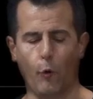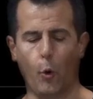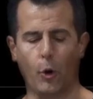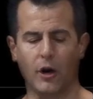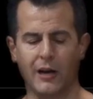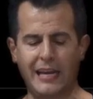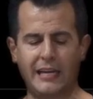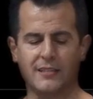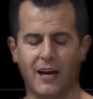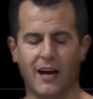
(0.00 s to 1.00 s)
for
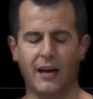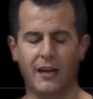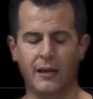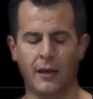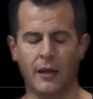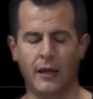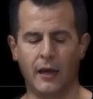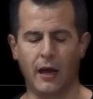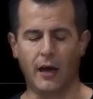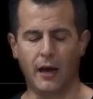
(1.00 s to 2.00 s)
int i
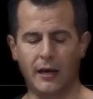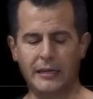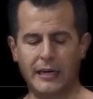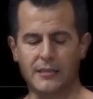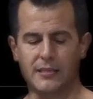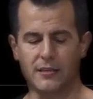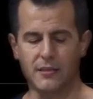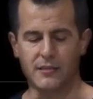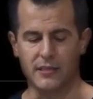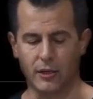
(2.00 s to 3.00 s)
uh, gets
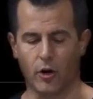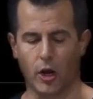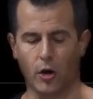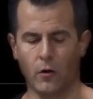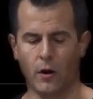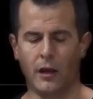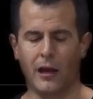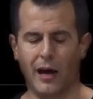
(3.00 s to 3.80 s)
0.